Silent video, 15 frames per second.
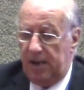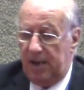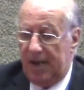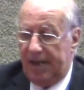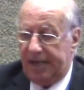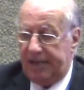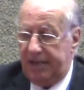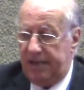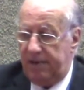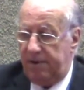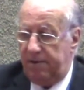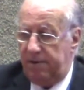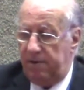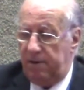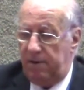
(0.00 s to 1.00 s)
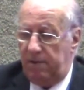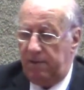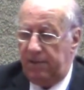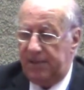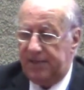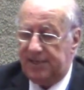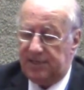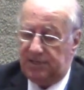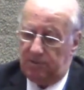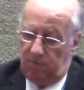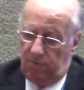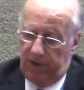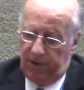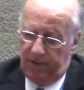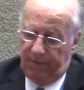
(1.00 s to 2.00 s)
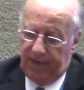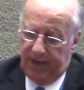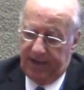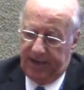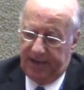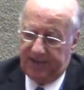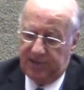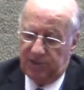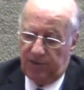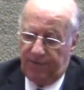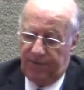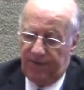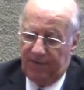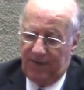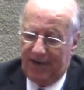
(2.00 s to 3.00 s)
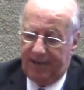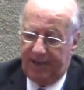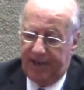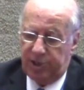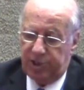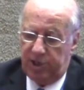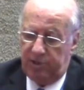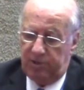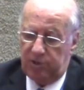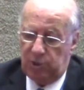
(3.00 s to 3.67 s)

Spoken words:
Like here, this is one of the cases of the validation.